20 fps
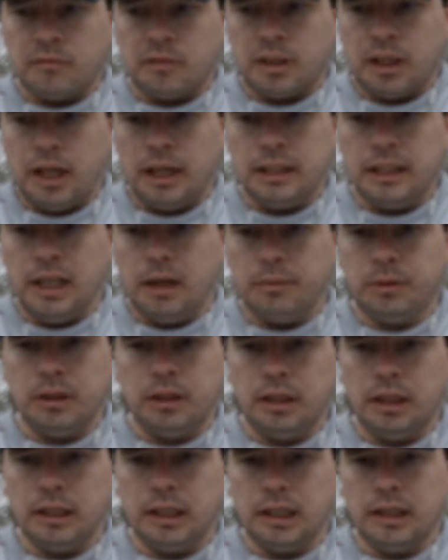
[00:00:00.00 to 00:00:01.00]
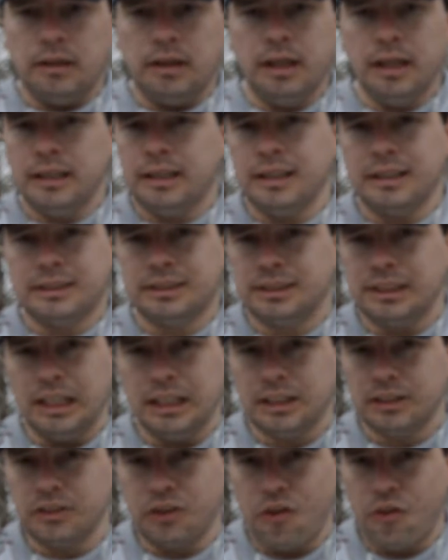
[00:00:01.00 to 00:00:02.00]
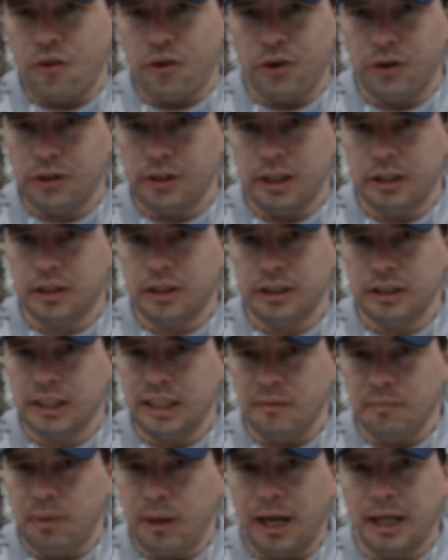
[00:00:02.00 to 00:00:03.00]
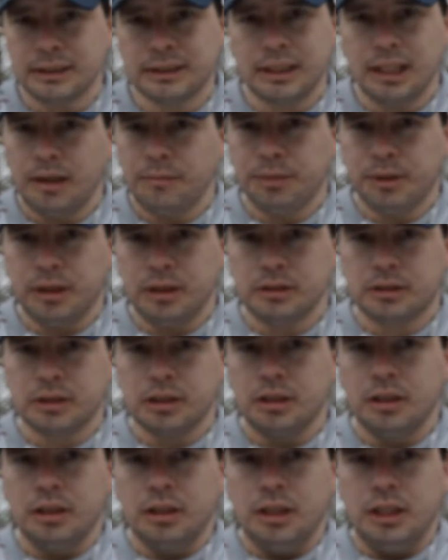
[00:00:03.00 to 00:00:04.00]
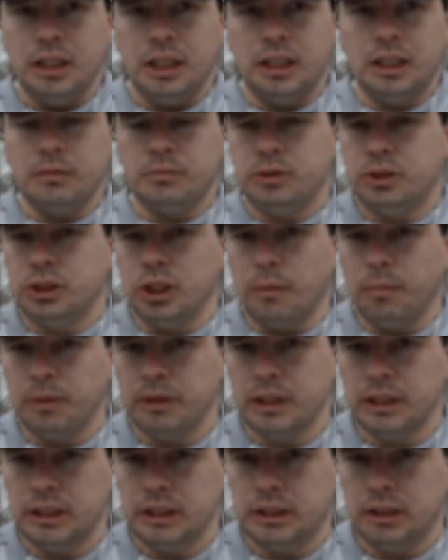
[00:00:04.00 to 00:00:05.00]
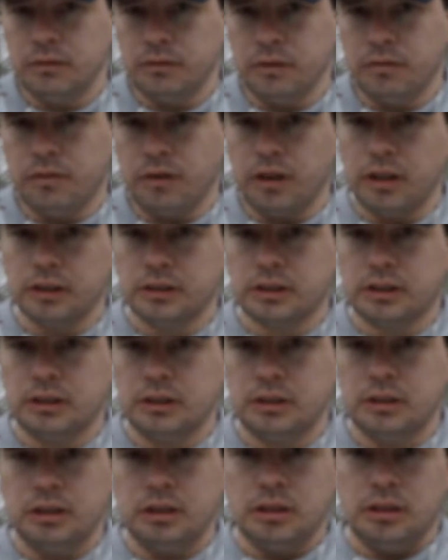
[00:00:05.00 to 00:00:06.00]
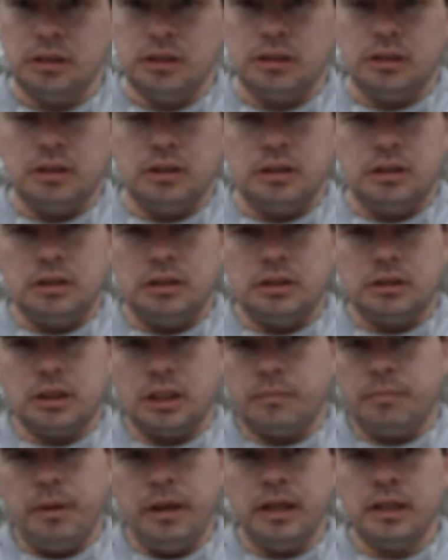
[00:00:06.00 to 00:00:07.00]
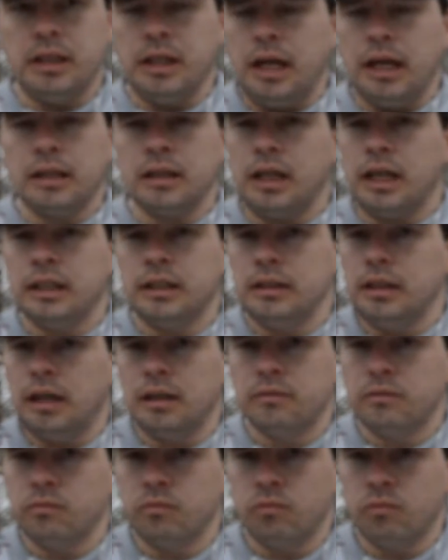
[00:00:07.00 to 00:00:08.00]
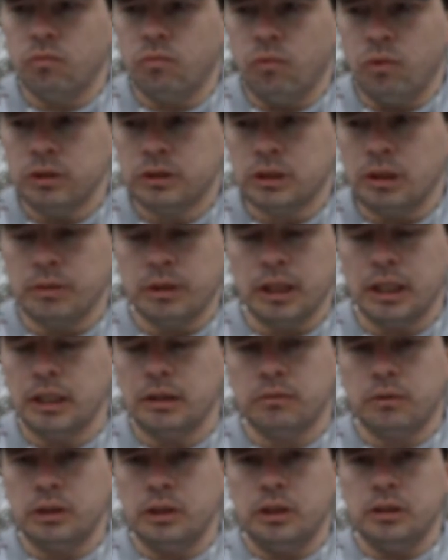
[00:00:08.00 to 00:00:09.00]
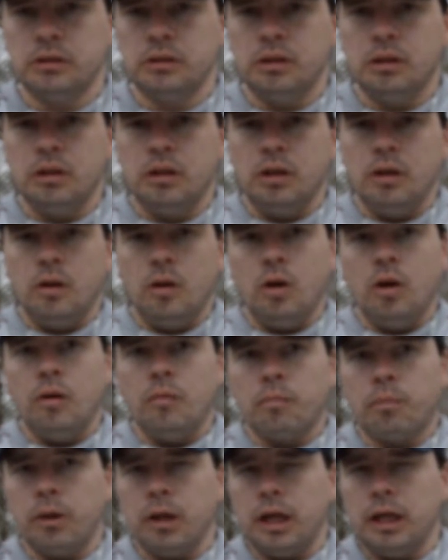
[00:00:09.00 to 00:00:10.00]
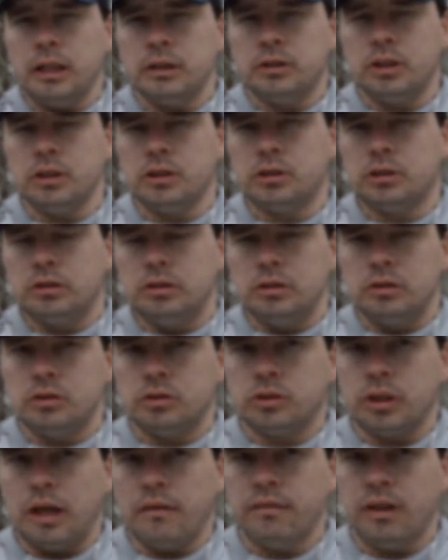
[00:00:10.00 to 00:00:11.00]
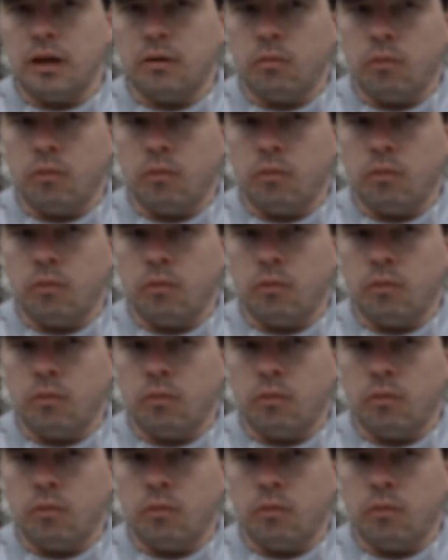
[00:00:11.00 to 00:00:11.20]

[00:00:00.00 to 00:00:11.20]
I kept it like, I think, second or third, and I couldn't get past that because I ended up jumping into reverse, and it's like, man, I was something I didn't want to do. But I had just drive that